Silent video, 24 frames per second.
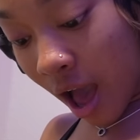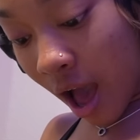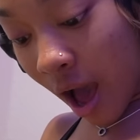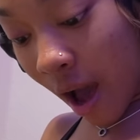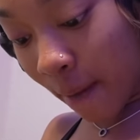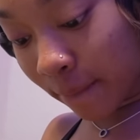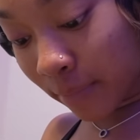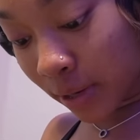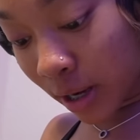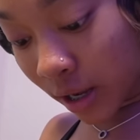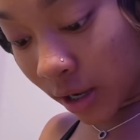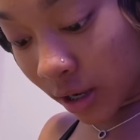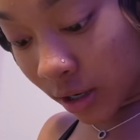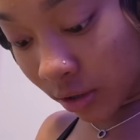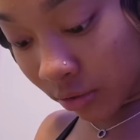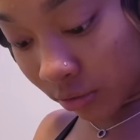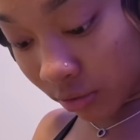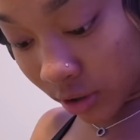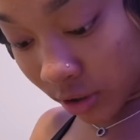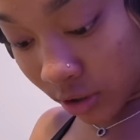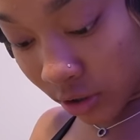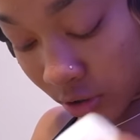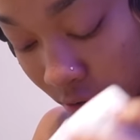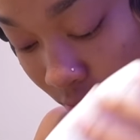I'm not in a
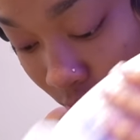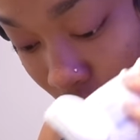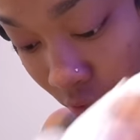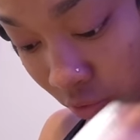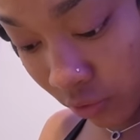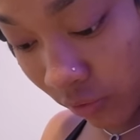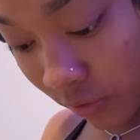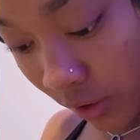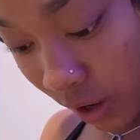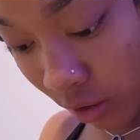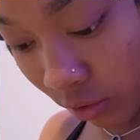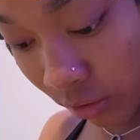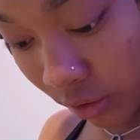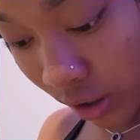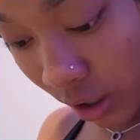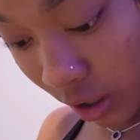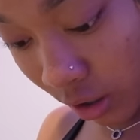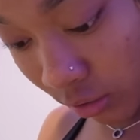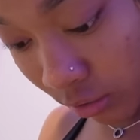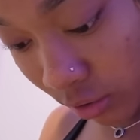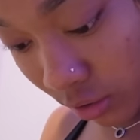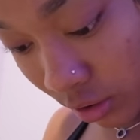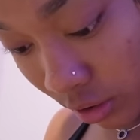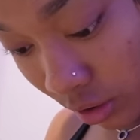rush to move out the
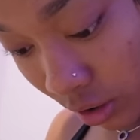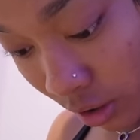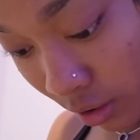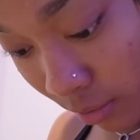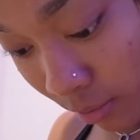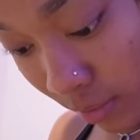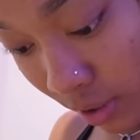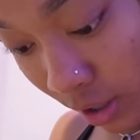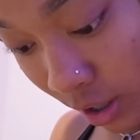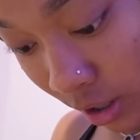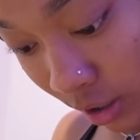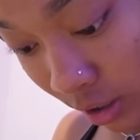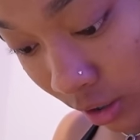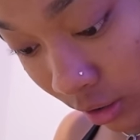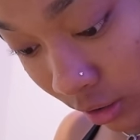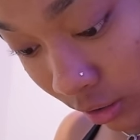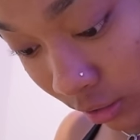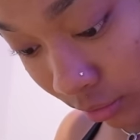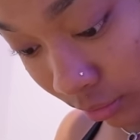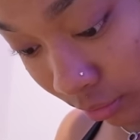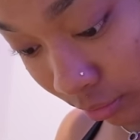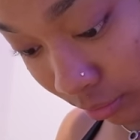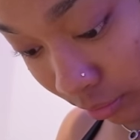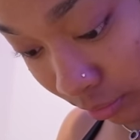house, y'all, but I
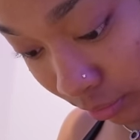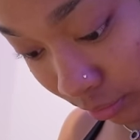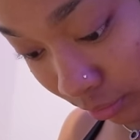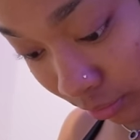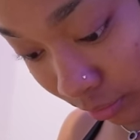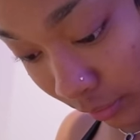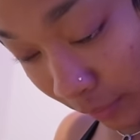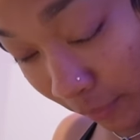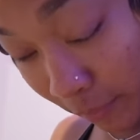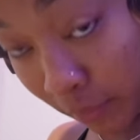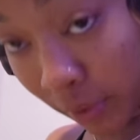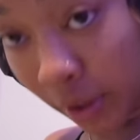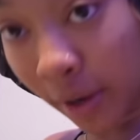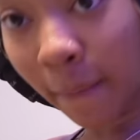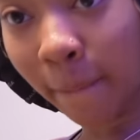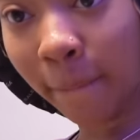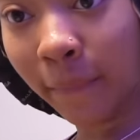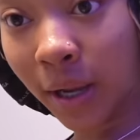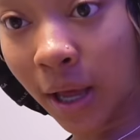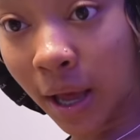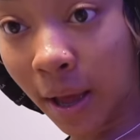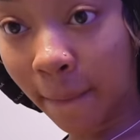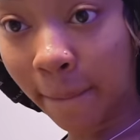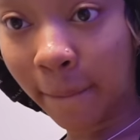am. But I'm
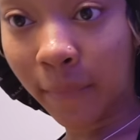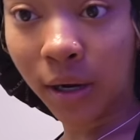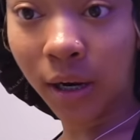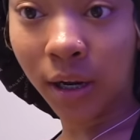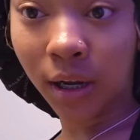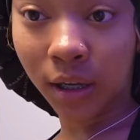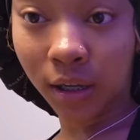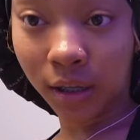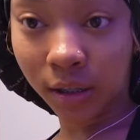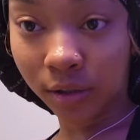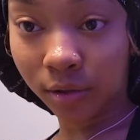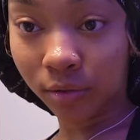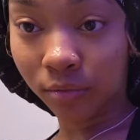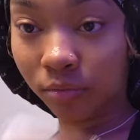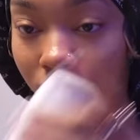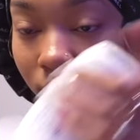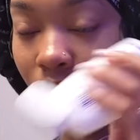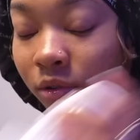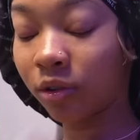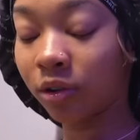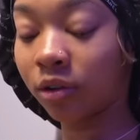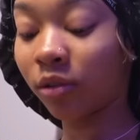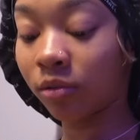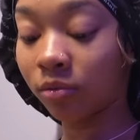not, but I am.
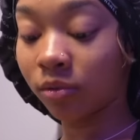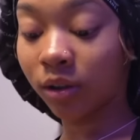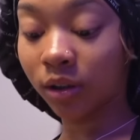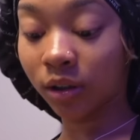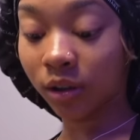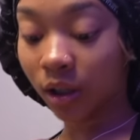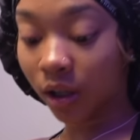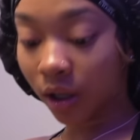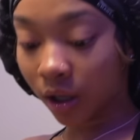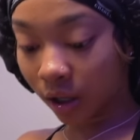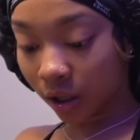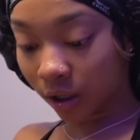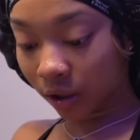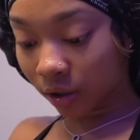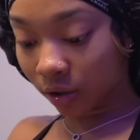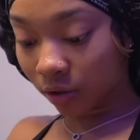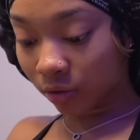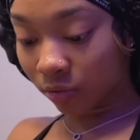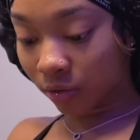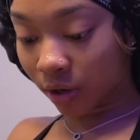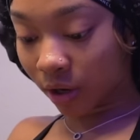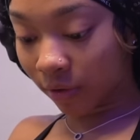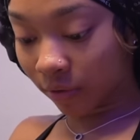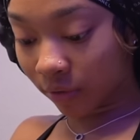So it's like,
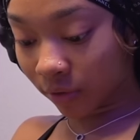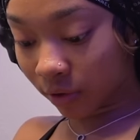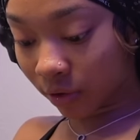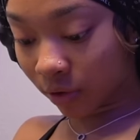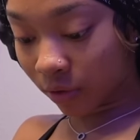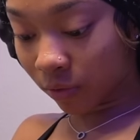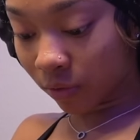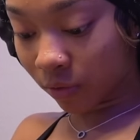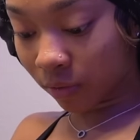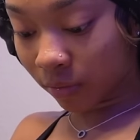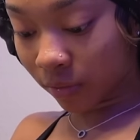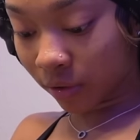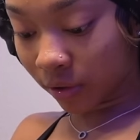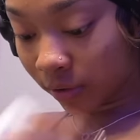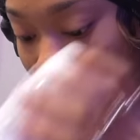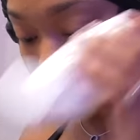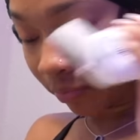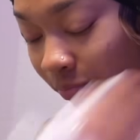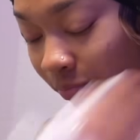you never know with me.